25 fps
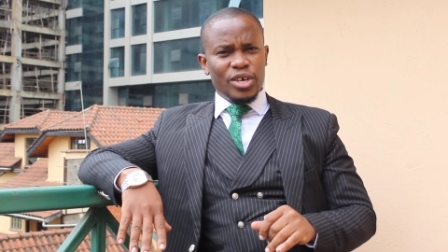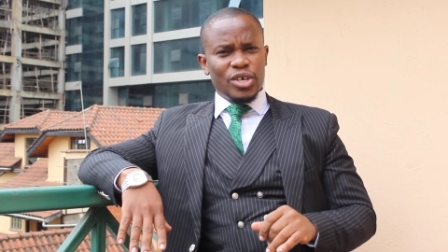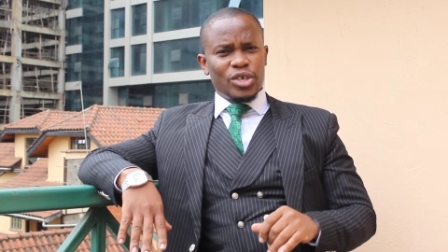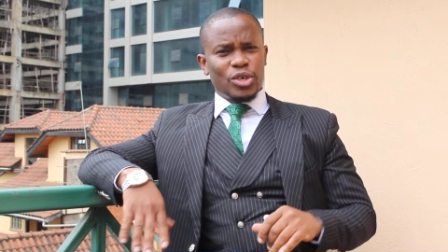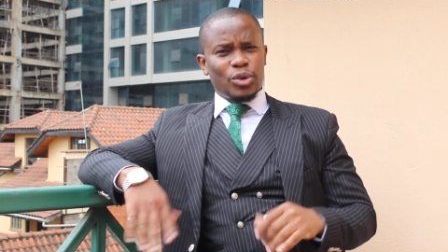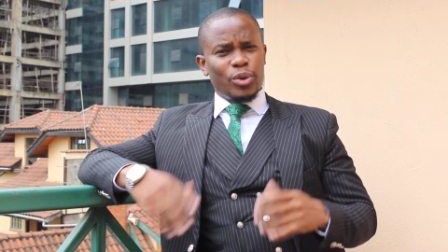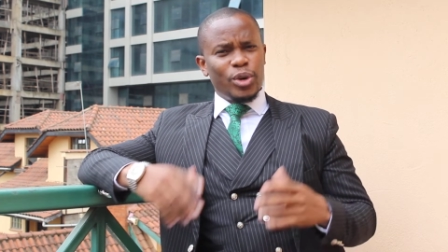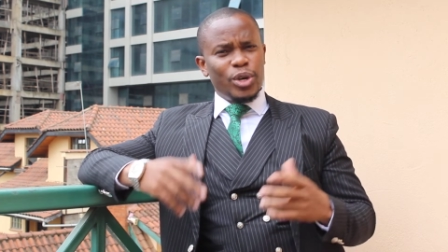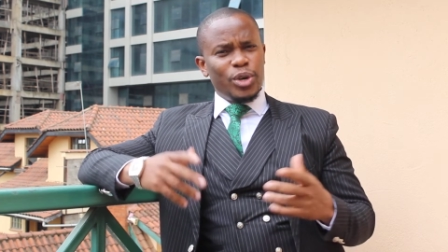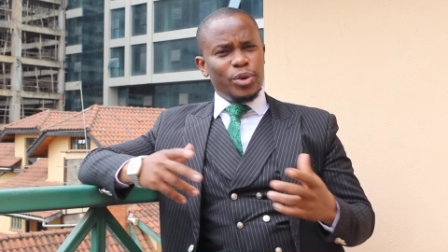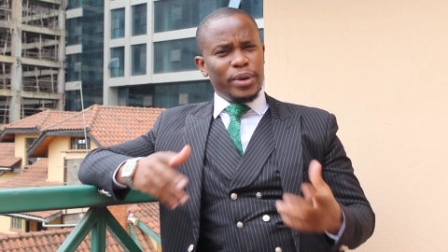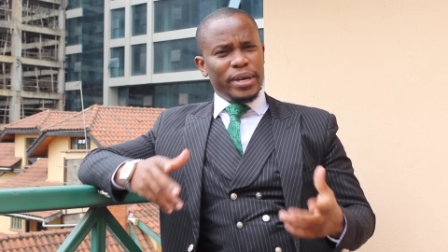
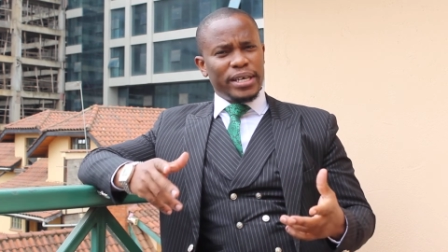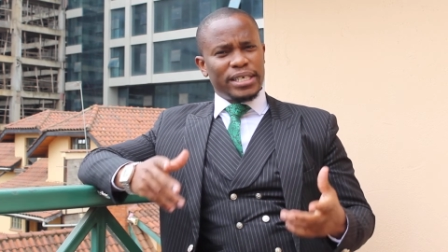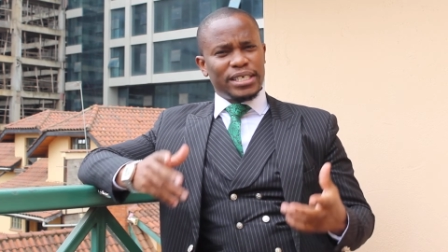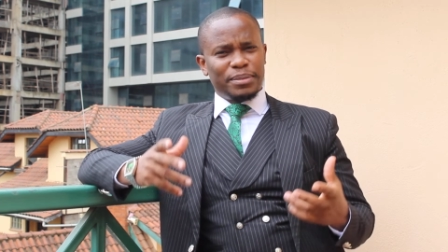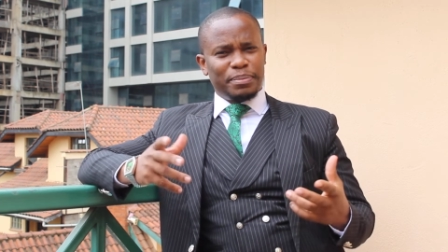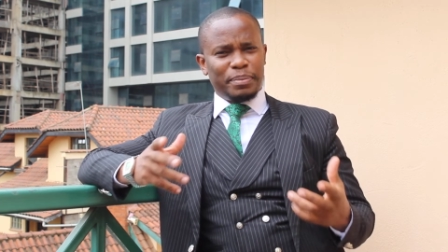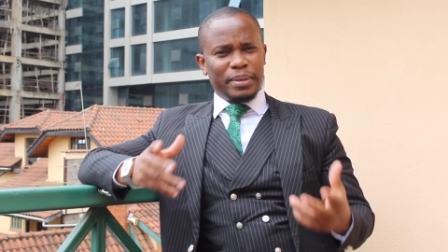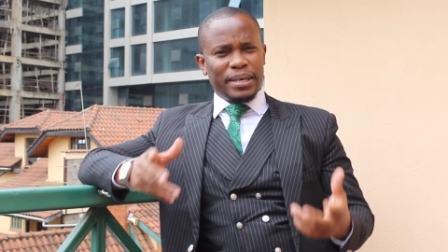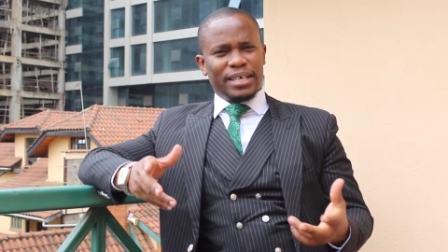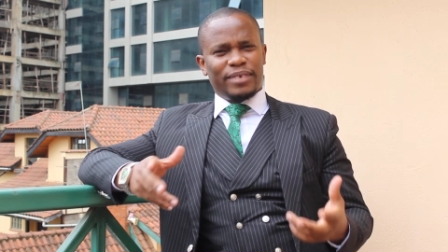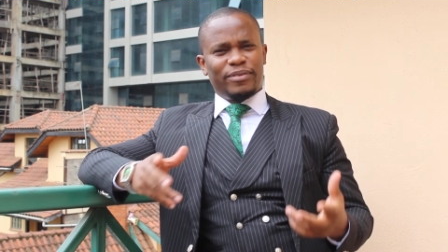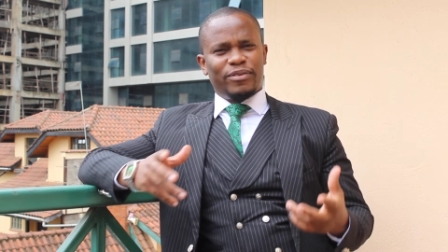So what do we
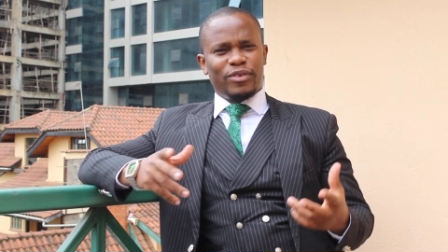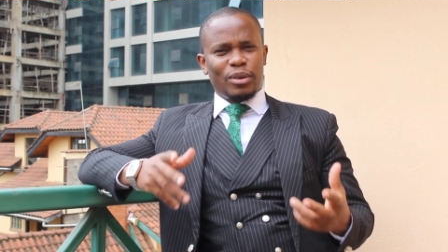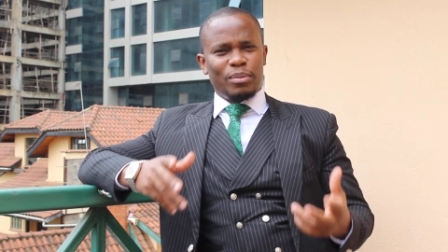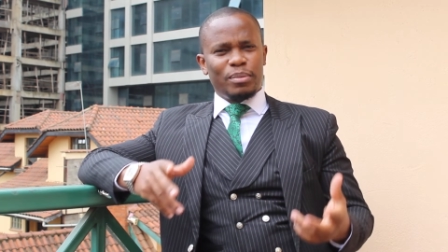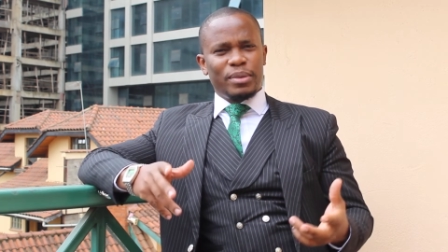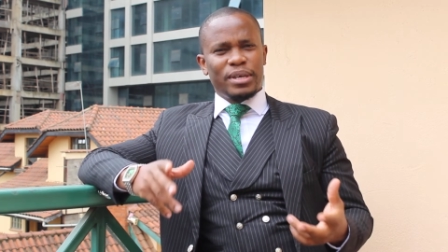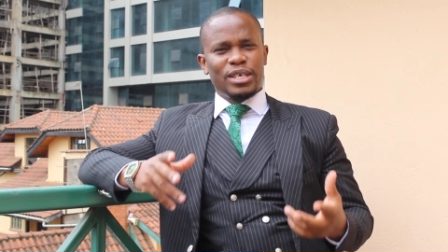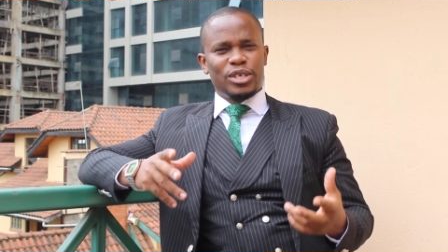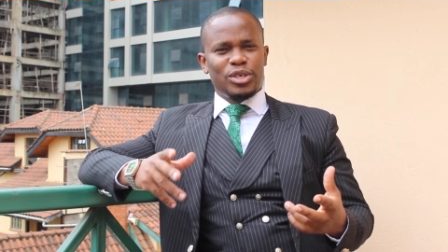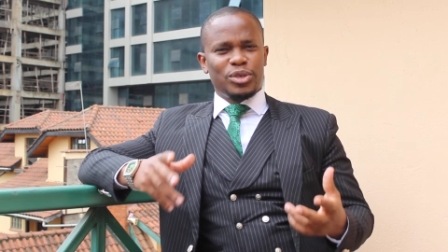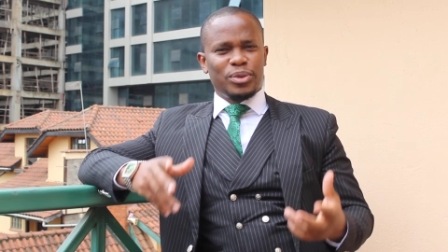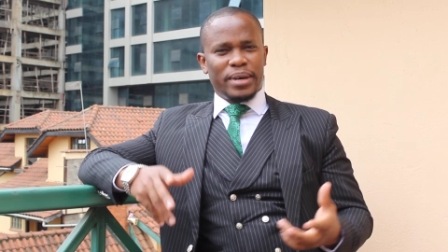expect
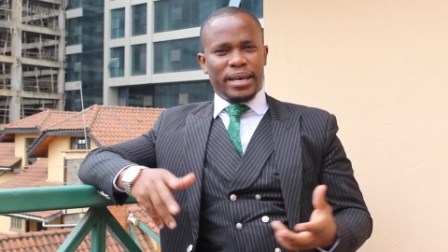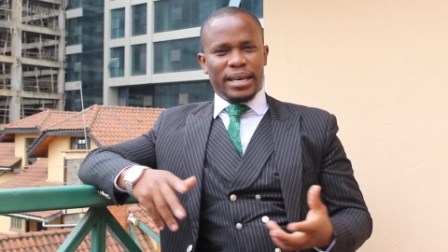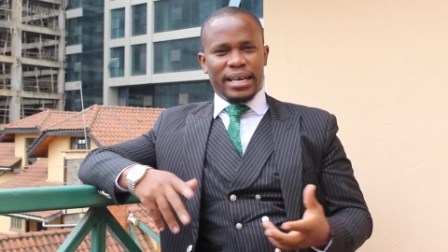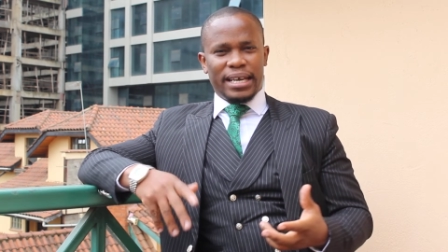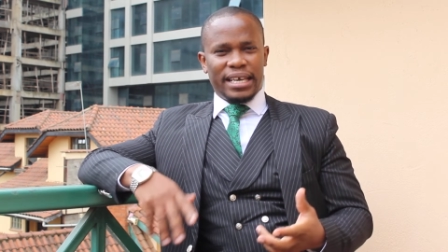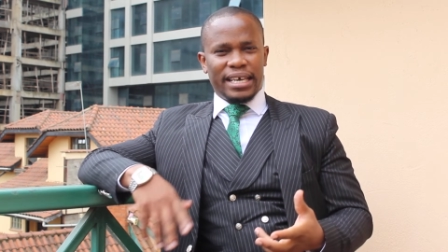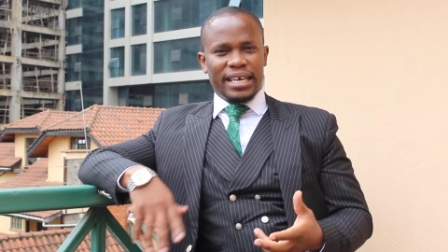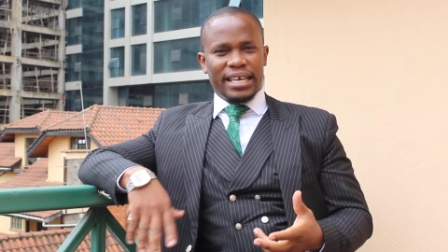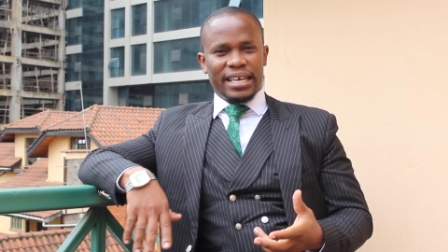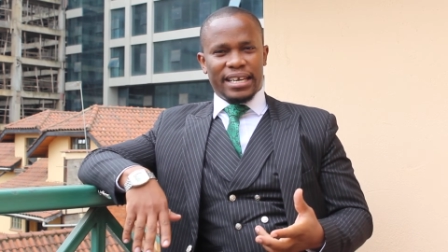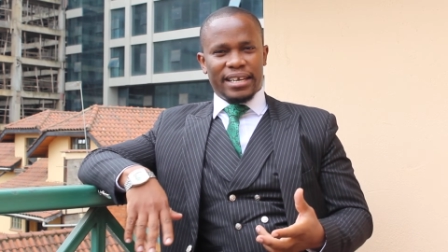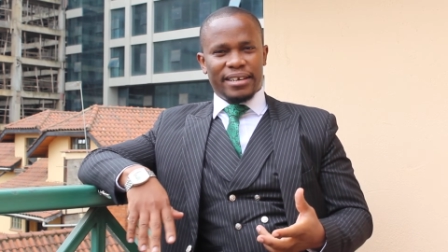from his
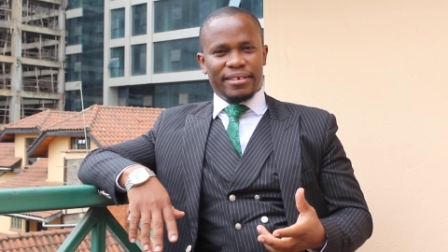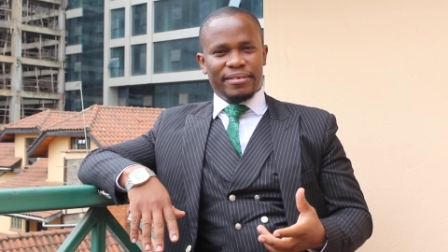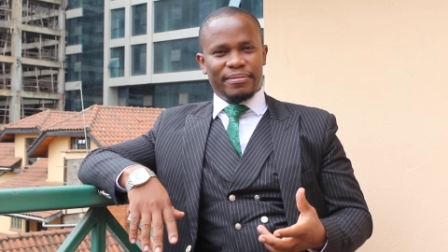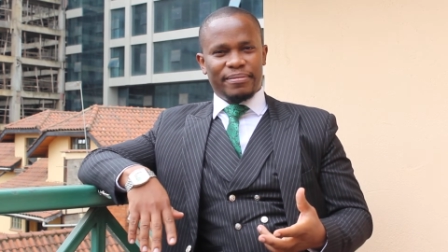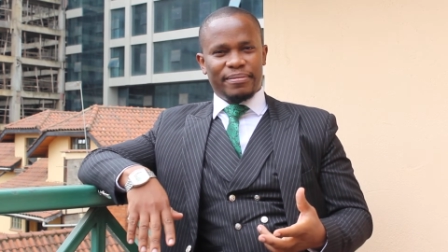swearing in?